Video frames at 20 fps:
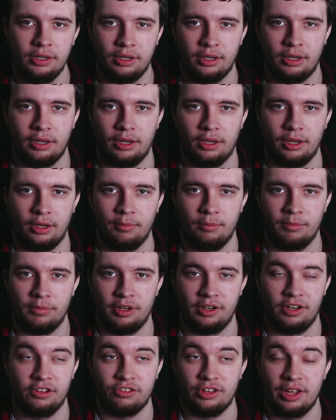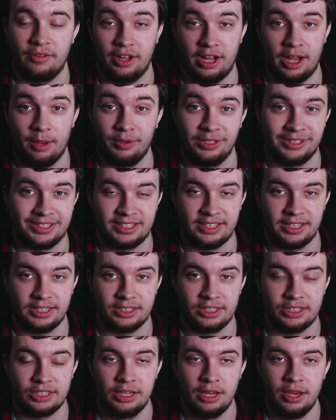And it's never happened
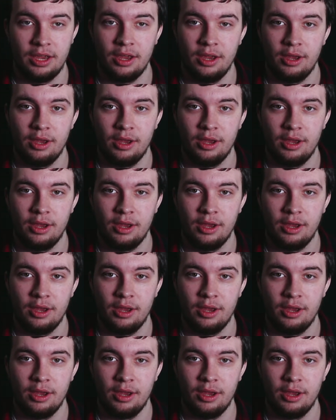since.